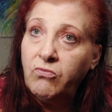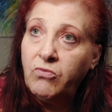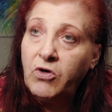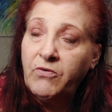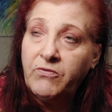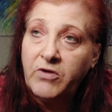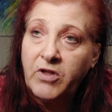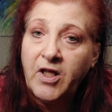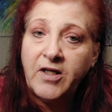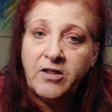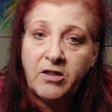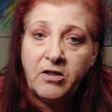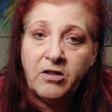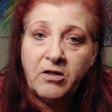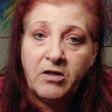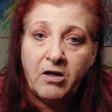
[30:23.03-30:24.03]
I've
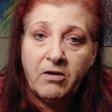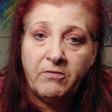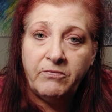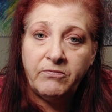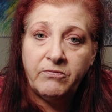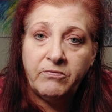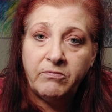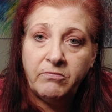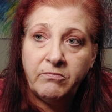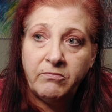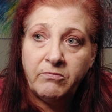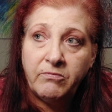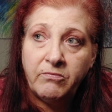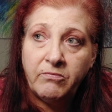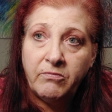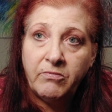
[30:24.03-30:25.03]
collected enough
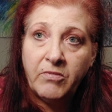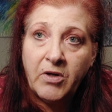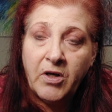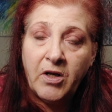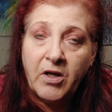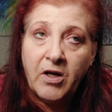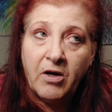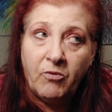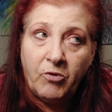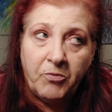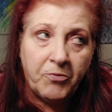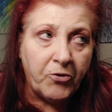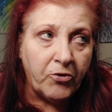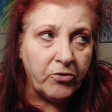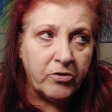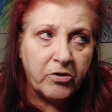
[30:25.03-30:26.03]
and we
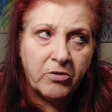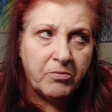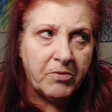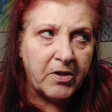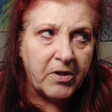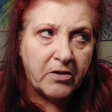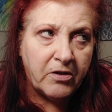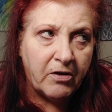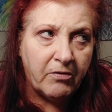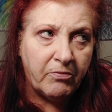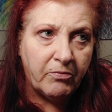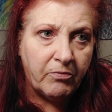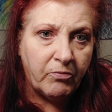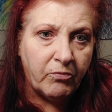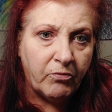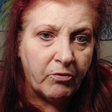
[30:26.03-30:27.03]
purged so much stuff
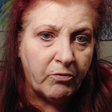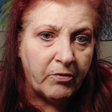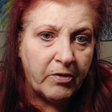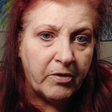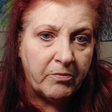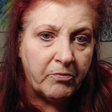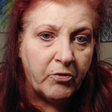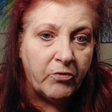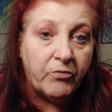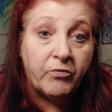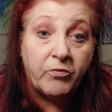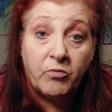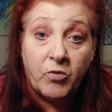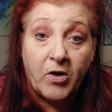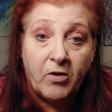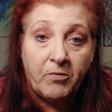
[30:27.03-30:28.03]
when we moved
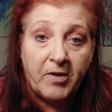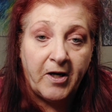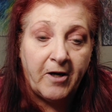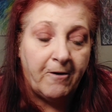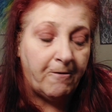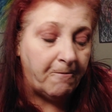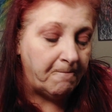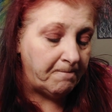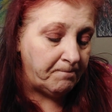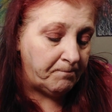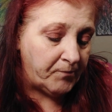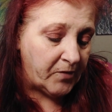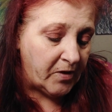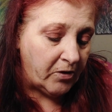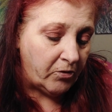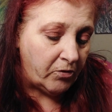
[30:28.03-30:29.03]
from Wyoming out
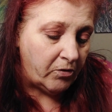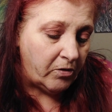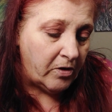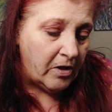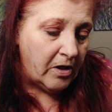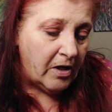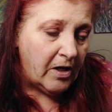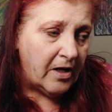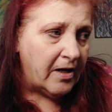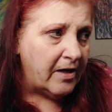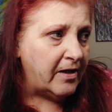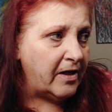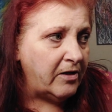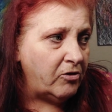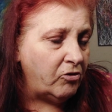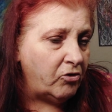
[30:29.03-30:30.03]
here. And
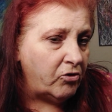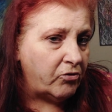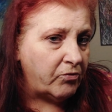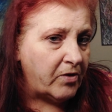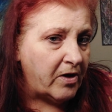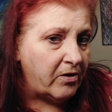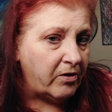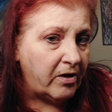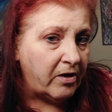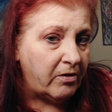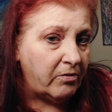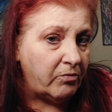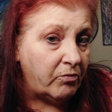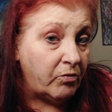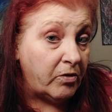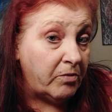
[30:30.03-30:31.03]
then you look around
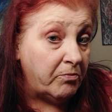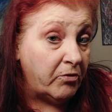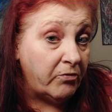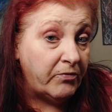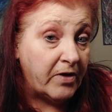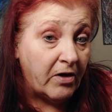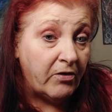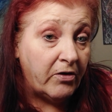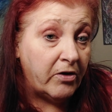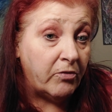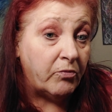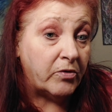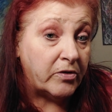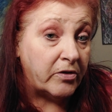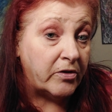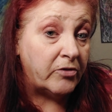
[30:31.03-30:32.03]
and we moved out here
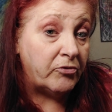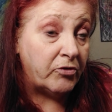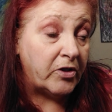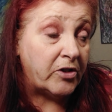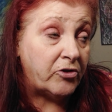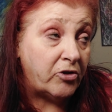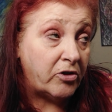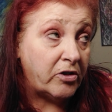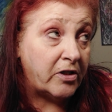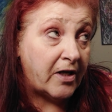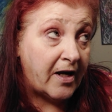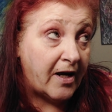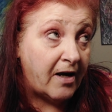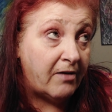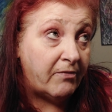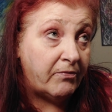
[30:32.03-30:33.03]
with literally just a
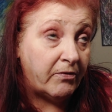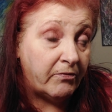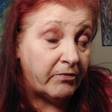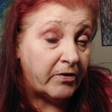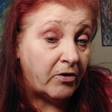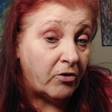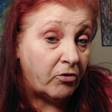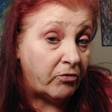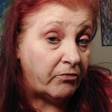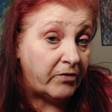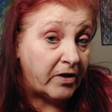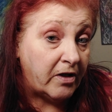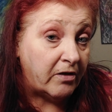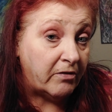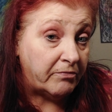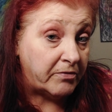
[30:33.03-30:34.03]
half of an
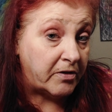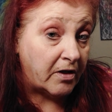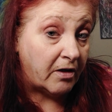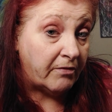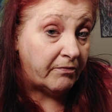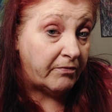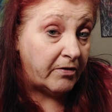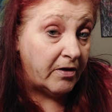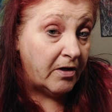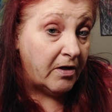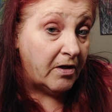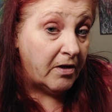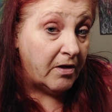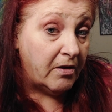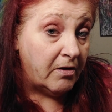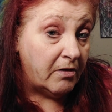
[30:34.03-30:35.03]
RV of stuff.
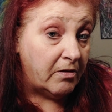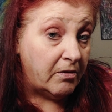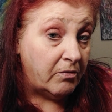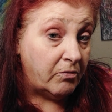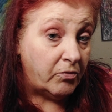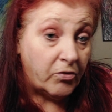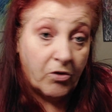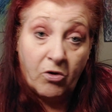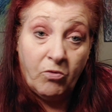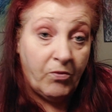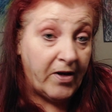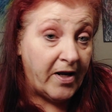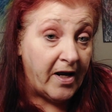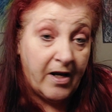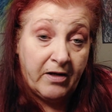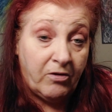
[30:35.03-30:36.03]
Was all
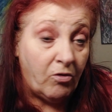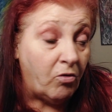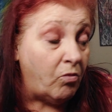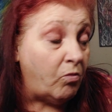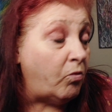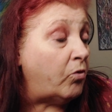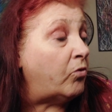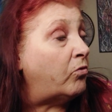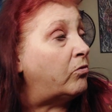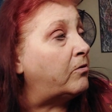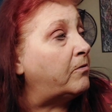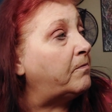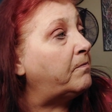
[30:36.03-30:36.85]
we had in the whole world.